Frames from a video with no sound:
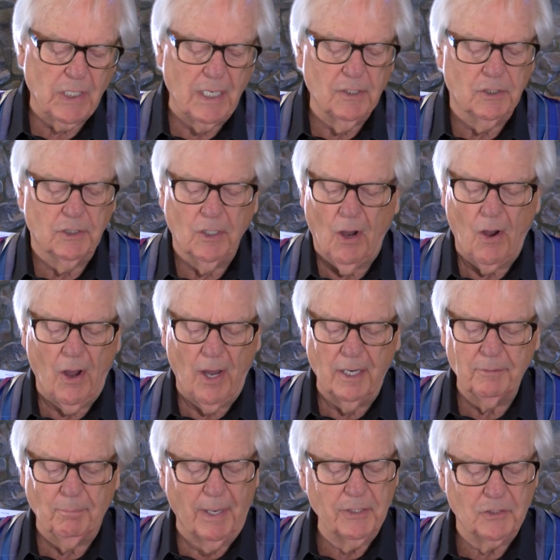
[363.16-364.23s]
in
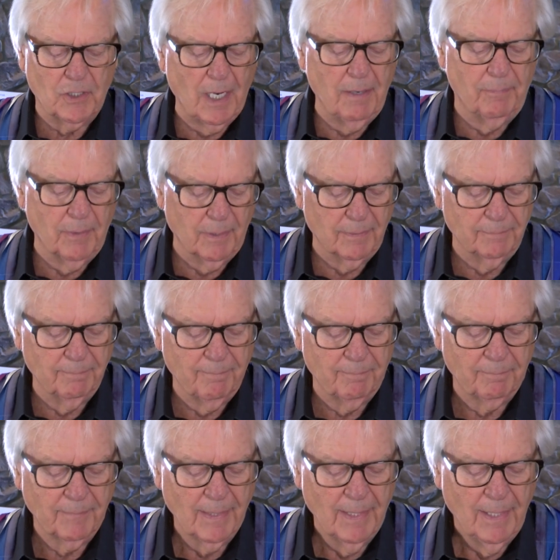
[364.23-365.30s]
God my Savior,
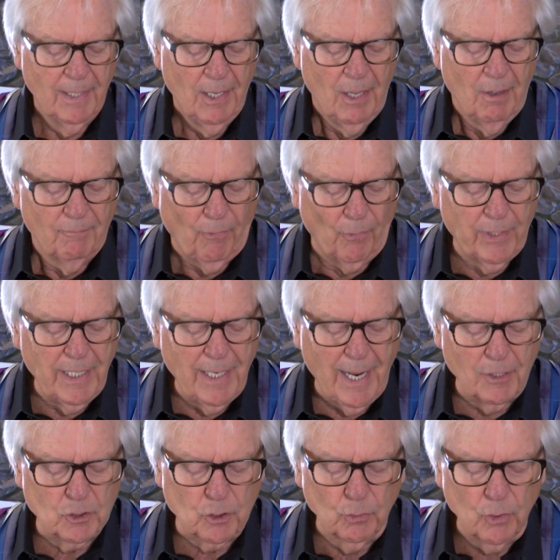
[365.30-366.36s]
for he
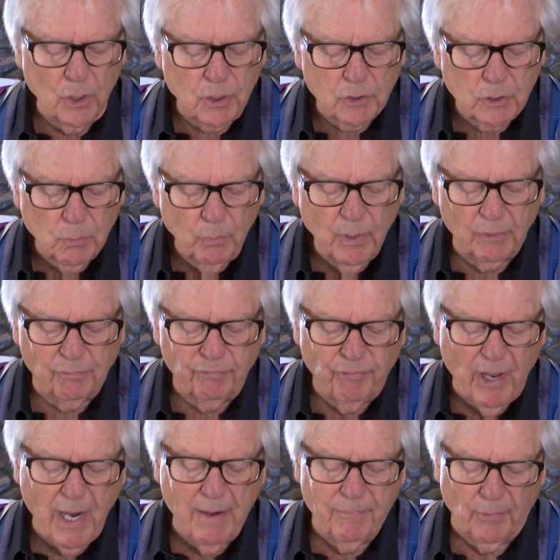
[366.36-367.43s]
has looked with
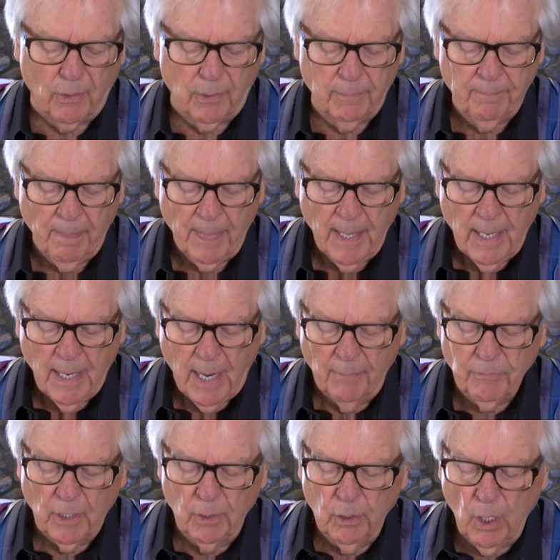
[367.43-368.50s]
favor on
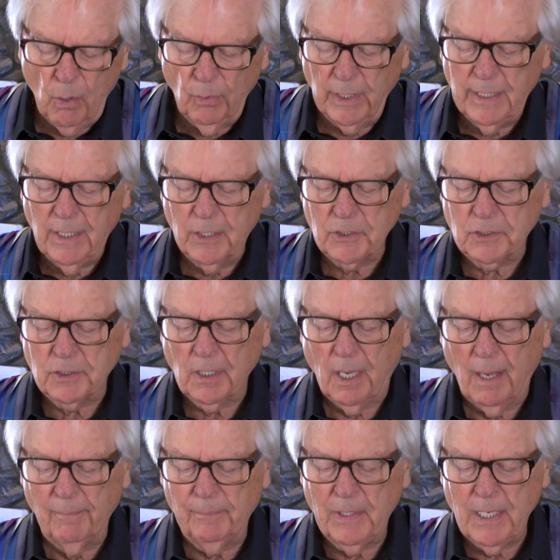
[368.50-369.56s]
the lowliness
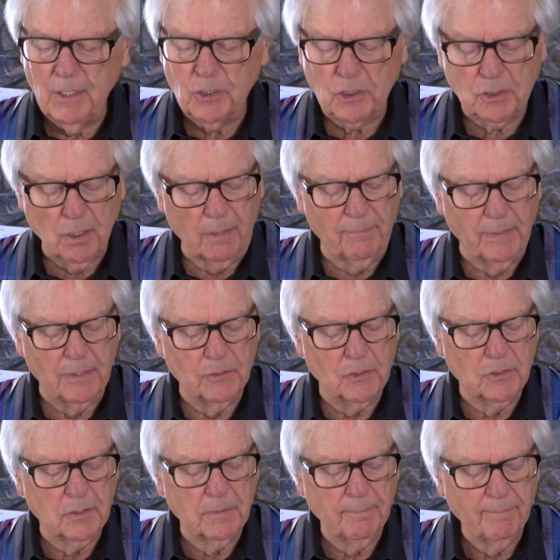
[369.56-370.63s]
of his
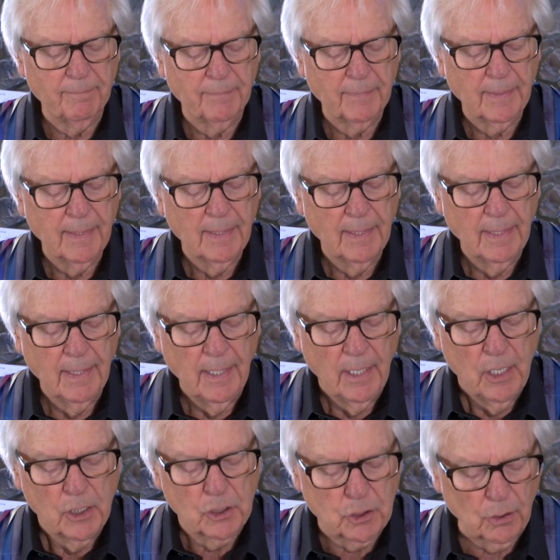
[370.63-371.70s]
servants.
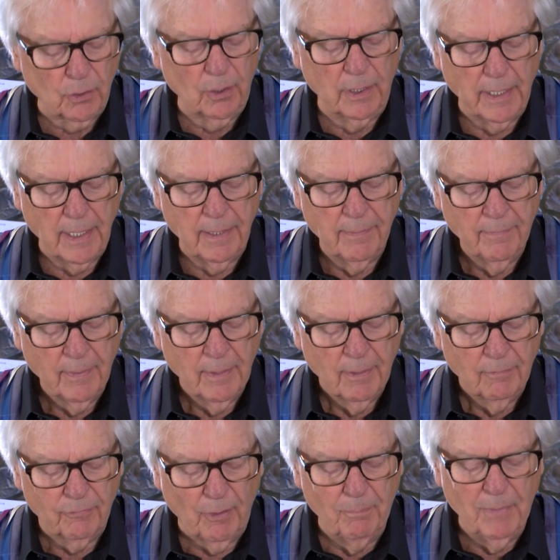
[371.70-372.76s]
Surely
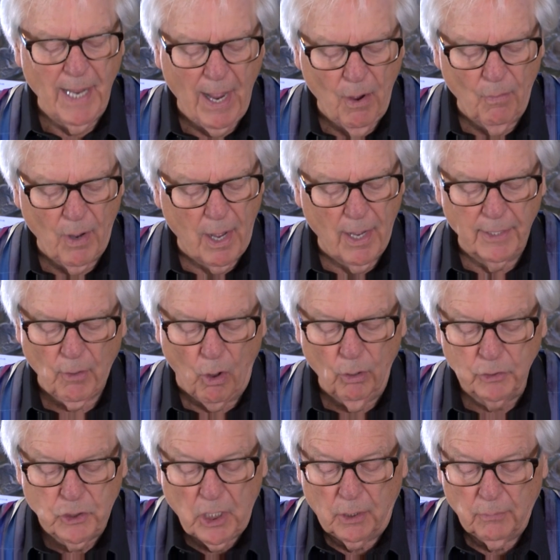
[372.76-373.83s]
from now on
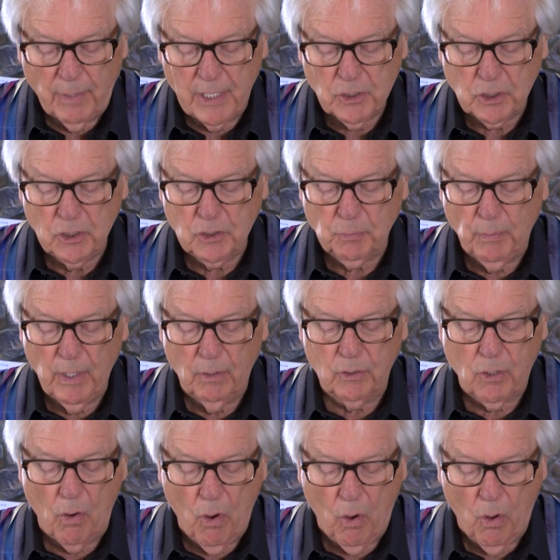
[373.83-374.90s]
all generations will
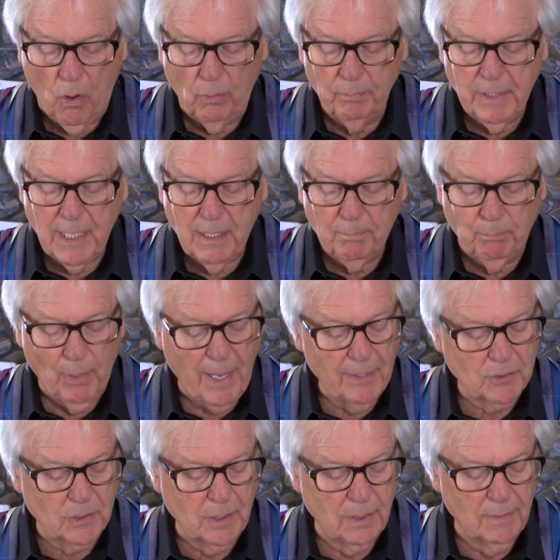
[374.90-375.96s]
call me
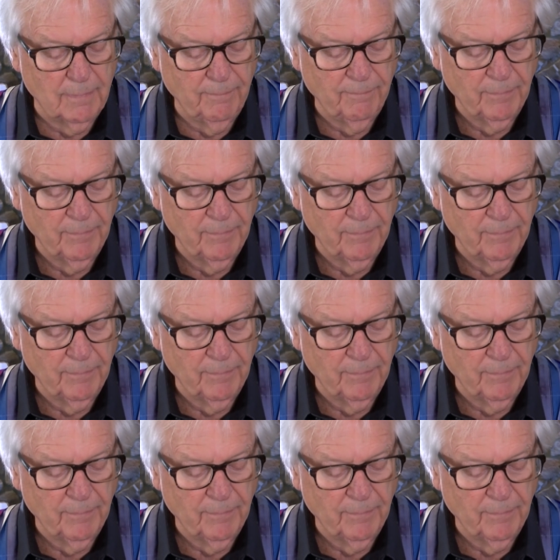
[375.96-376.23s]
blessed,